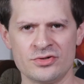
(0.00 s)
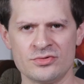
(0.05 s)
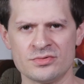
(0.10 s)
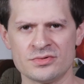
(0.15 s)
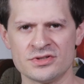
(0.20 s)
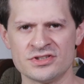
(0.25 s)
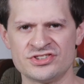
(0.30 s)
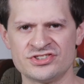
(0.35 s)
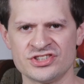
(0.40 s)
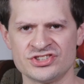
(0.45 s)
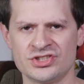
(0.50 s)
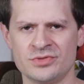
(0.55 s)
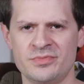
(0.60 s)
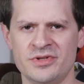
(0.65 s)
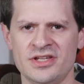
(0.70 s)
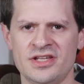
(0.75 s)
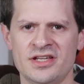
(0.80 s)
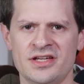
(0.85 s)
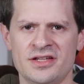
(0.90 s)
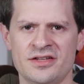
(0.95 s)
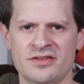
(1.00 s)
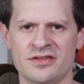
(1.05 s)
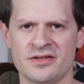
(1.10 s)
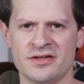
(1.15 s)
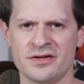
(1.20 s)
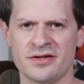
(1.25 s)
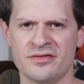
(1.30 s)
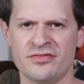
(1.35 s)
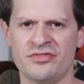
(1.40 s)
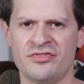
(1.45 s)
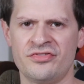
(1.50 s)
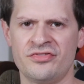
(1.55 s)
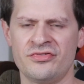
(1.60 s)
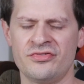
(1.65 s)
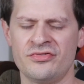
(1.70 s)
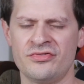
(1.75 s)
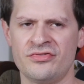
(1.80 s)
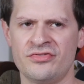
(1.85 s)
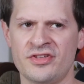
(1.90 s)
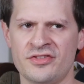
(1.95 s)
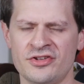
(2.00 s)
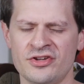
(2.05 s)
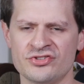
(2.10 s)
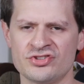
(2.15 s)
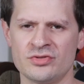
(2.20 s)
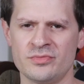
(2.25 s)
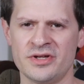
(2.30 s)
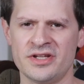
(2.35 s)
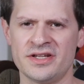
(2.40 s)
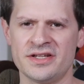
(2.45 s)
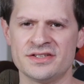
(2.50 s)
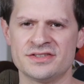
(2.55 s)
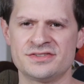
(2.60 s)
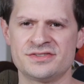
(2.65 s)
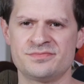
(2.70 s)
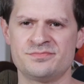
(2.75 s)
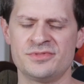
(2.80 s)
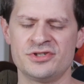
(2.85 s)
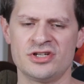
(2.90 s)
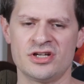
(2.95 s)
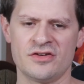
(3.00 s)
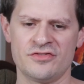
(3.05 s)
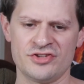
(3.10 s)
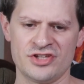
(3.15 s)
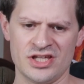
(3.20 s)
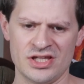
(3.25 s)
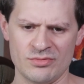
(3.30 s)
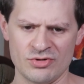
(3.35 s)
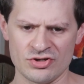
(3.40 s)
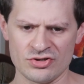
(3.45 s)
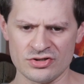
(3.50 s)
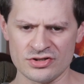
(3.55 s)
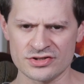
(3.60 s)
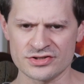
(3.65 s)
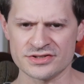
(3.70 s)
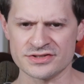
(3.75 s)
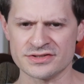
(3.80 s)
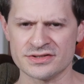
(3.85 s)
was such a big hit that they also made a spin-off game called